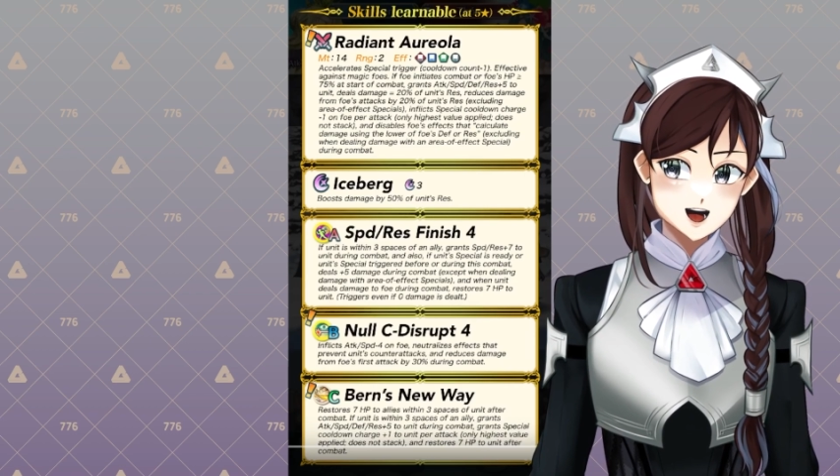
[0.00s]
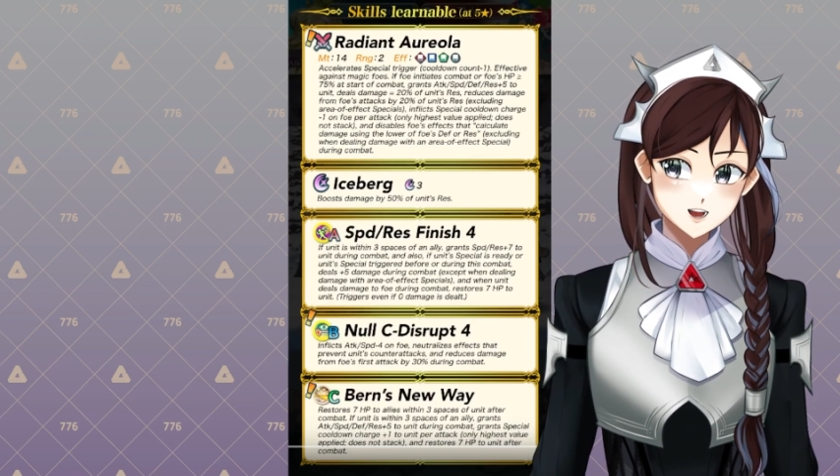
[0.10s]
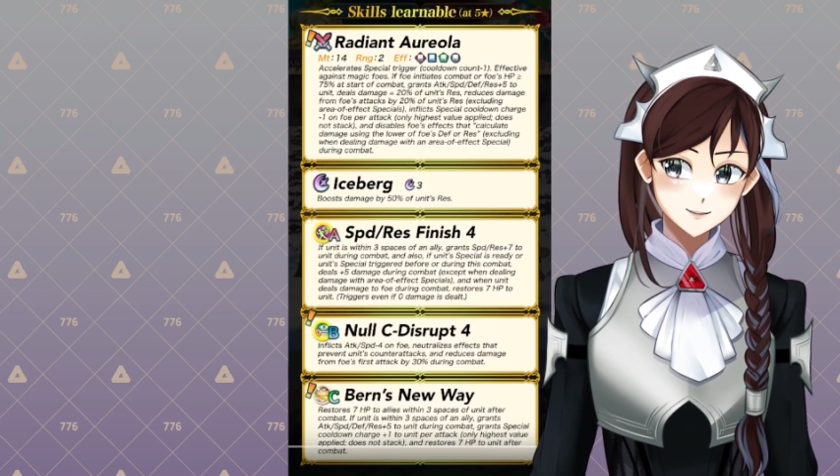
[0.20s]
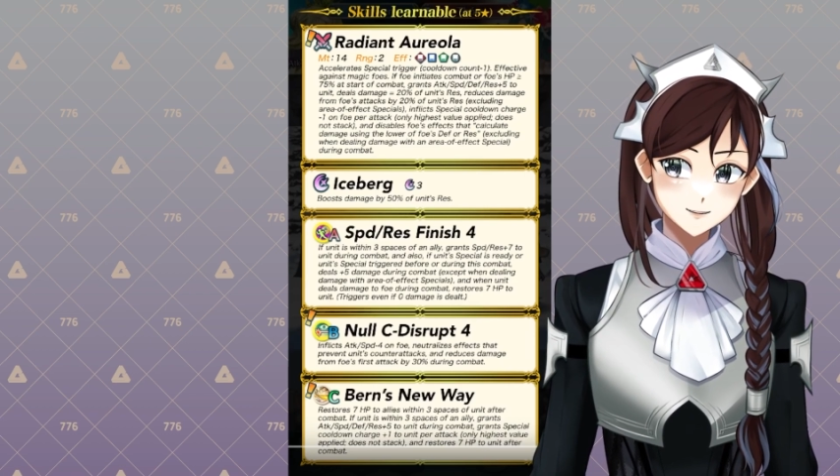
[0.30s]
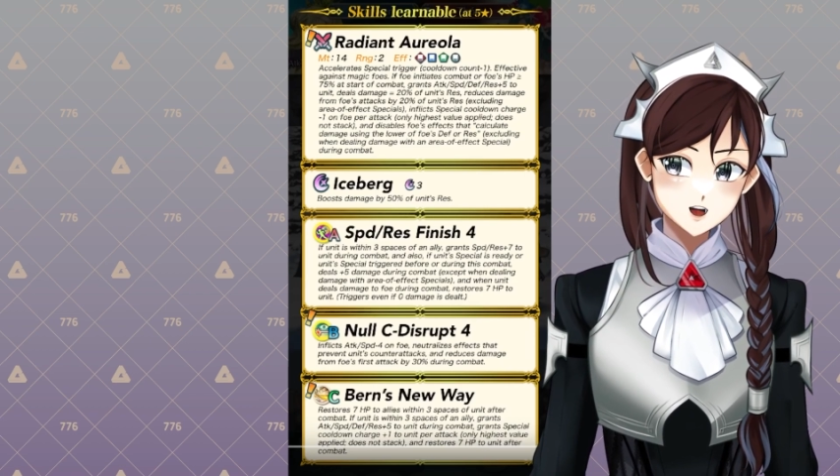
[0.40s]

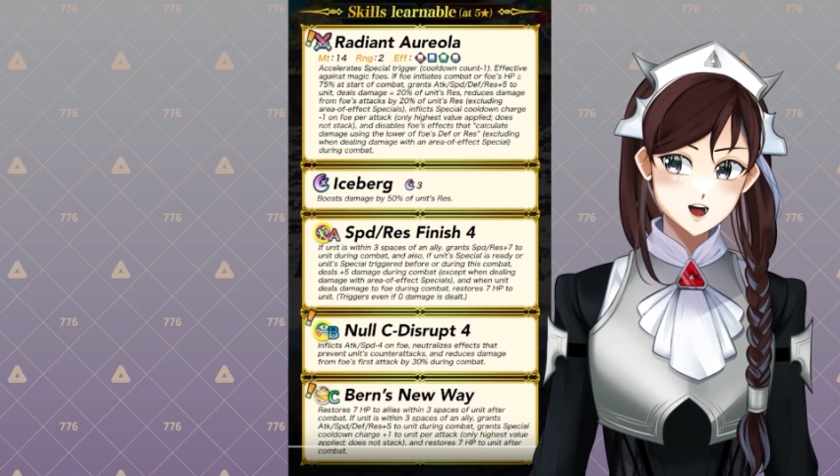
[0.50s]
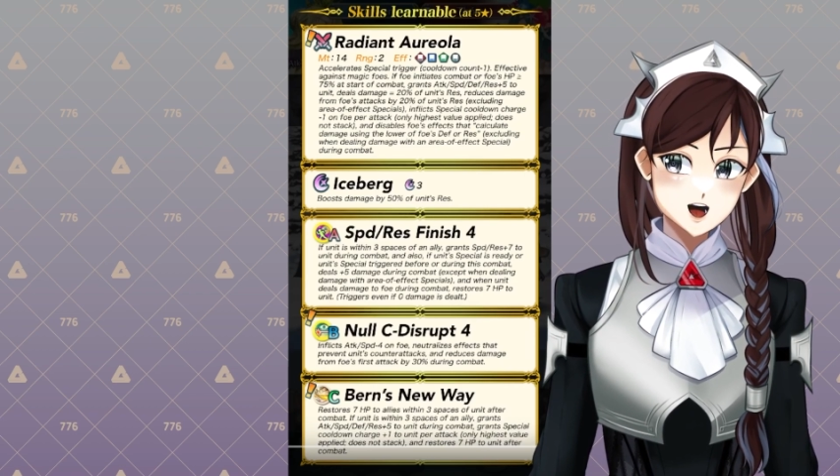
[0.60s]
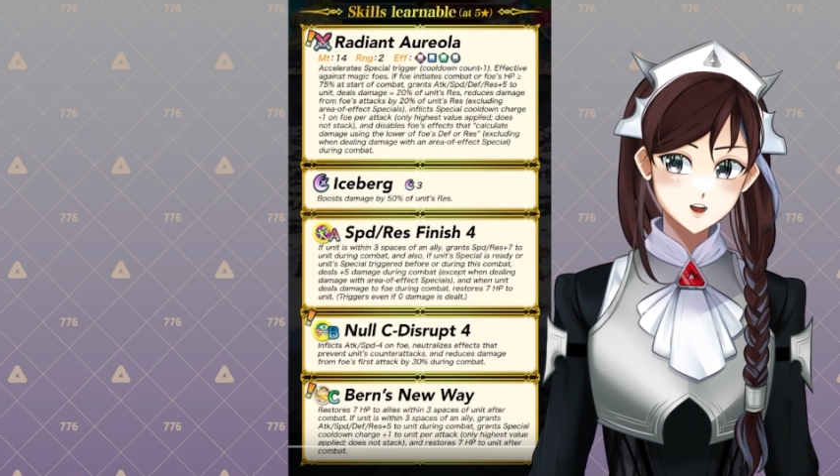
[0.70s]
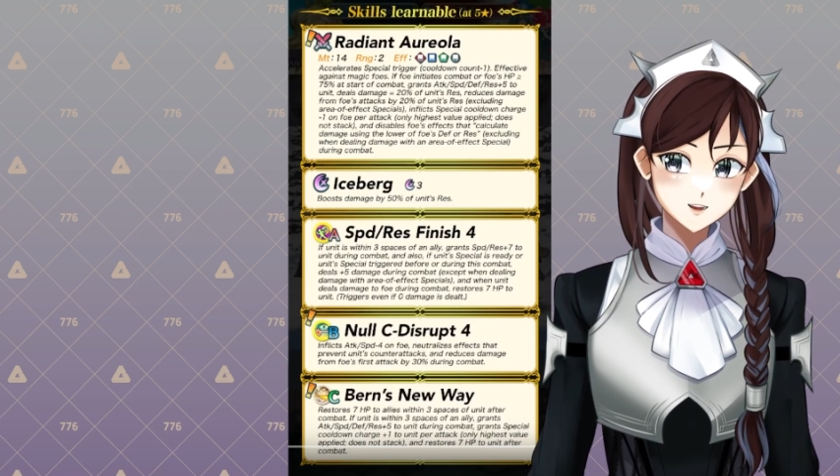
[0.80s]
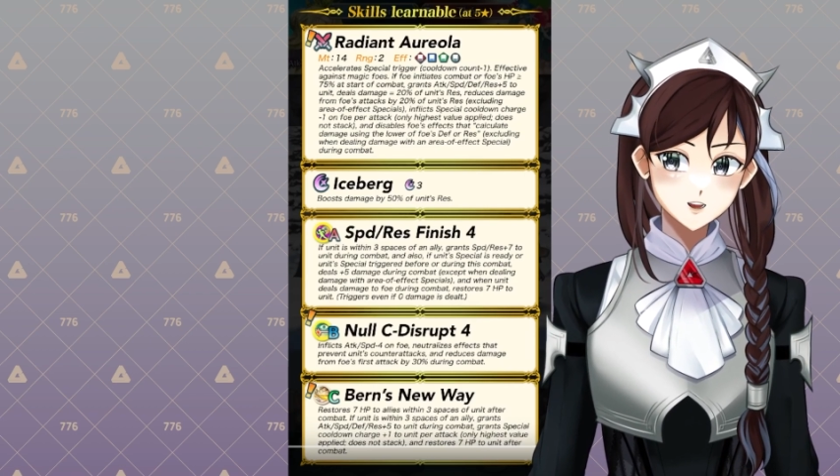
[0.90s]
but there are
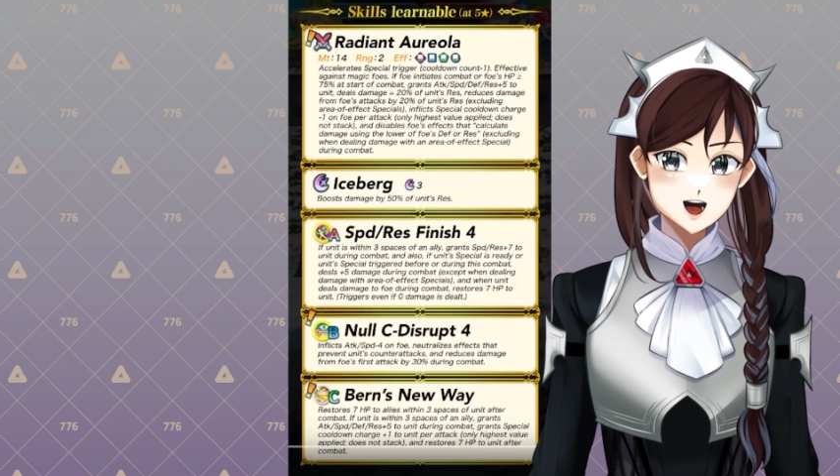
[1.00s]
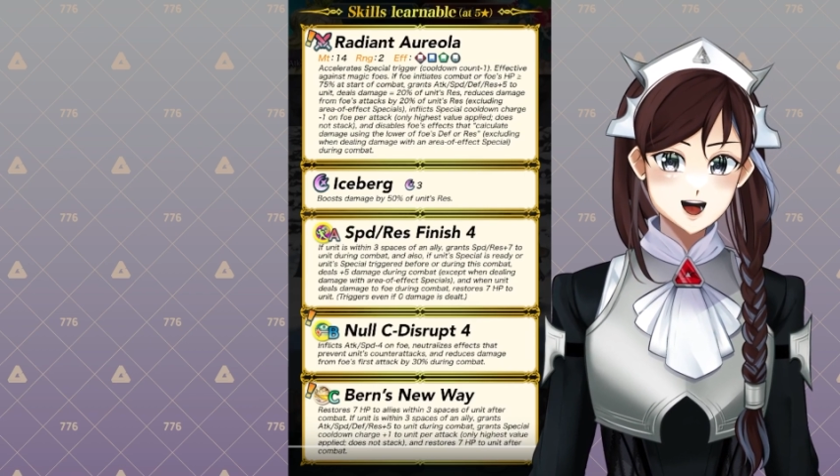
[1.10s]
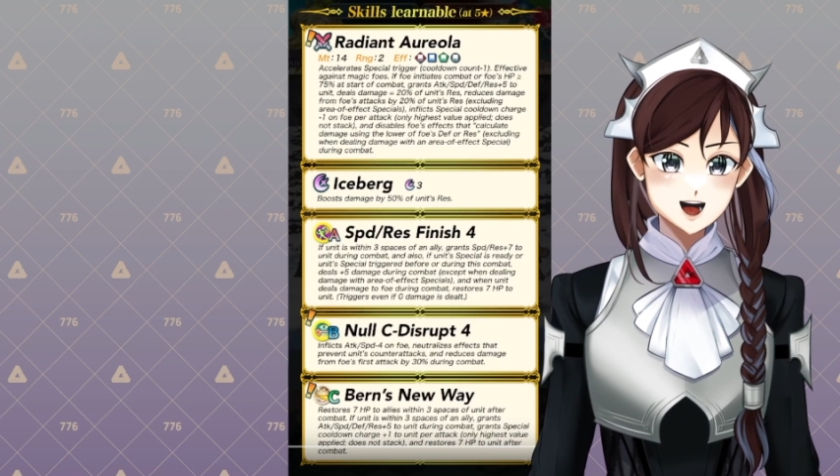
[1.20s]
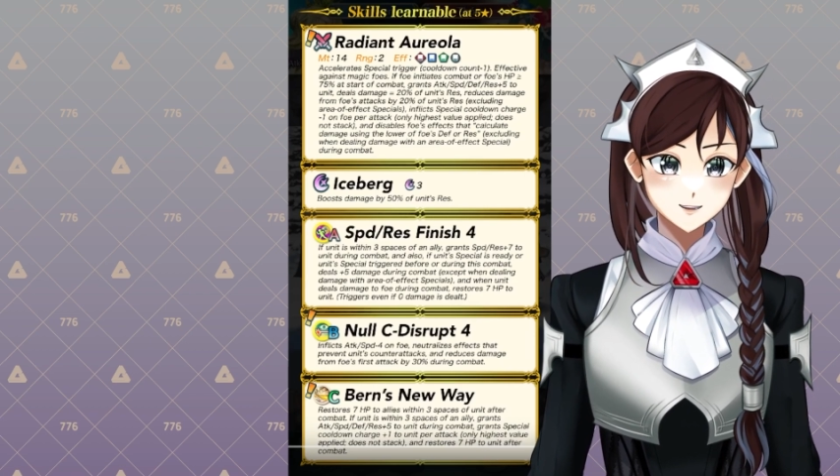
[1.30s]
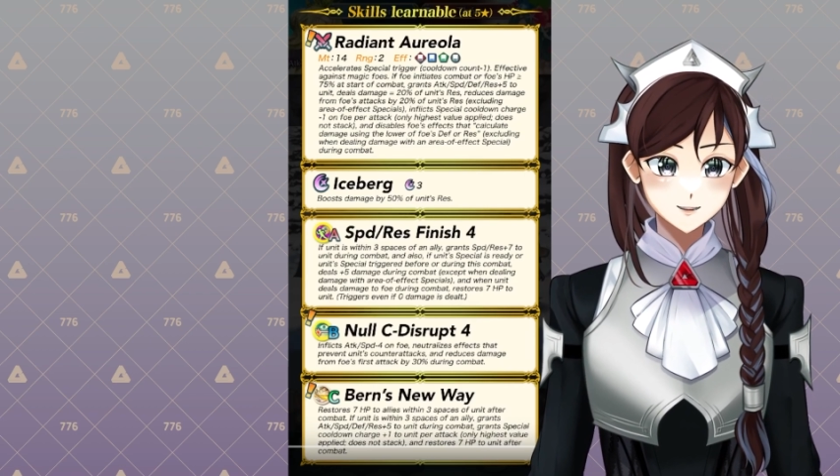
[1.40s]
some effects
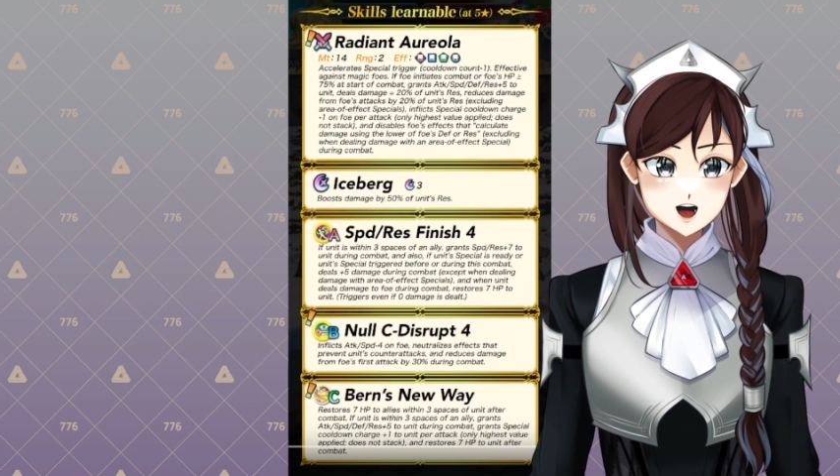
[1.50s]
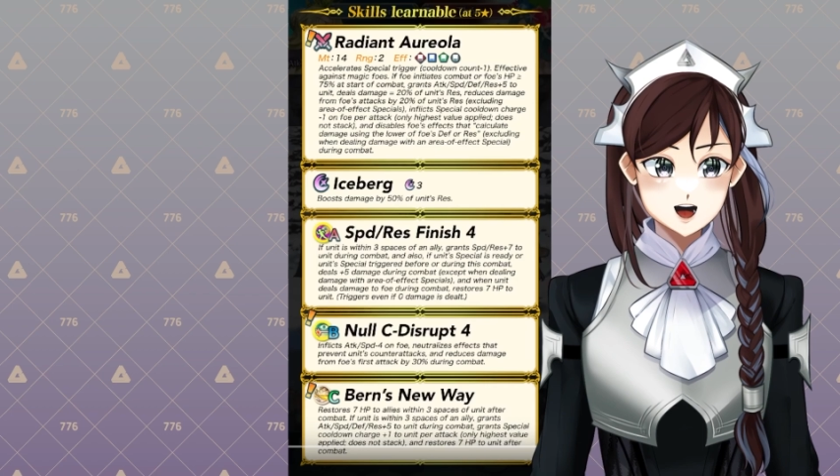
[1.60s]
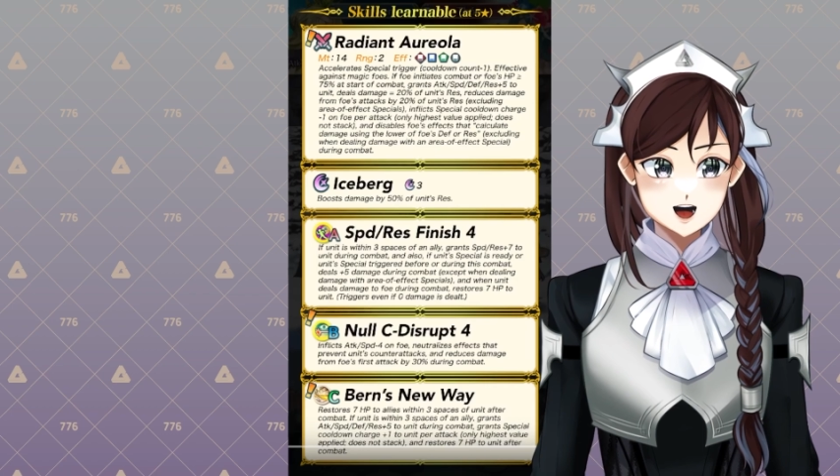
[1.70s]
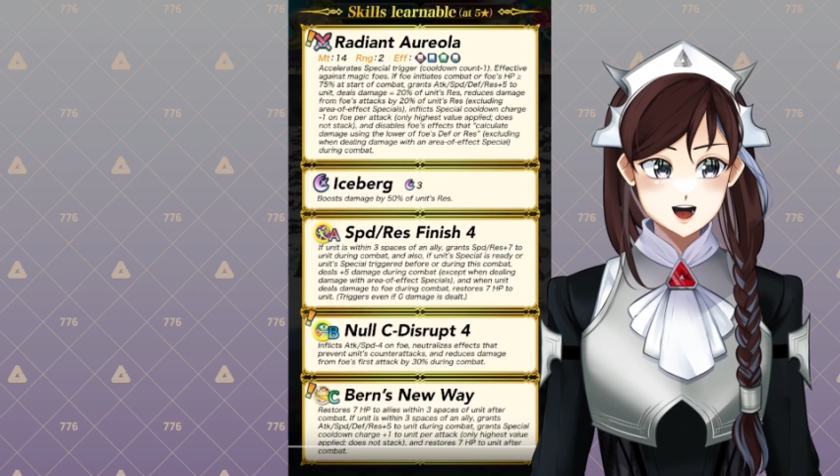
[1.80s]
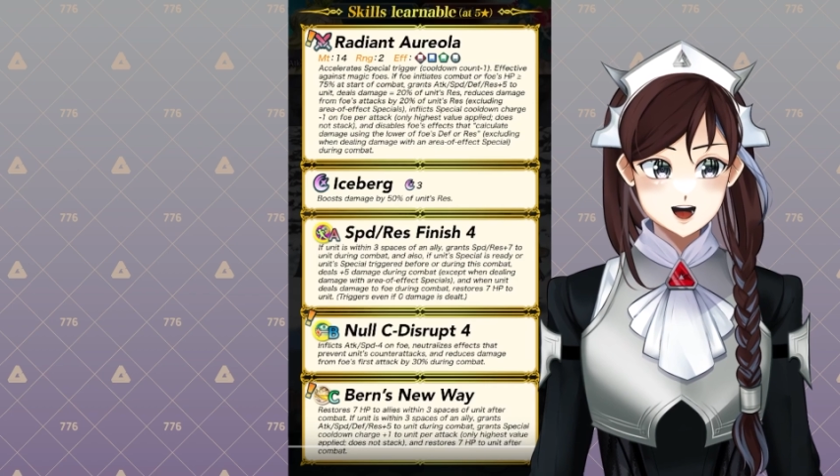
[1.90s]
she's missing.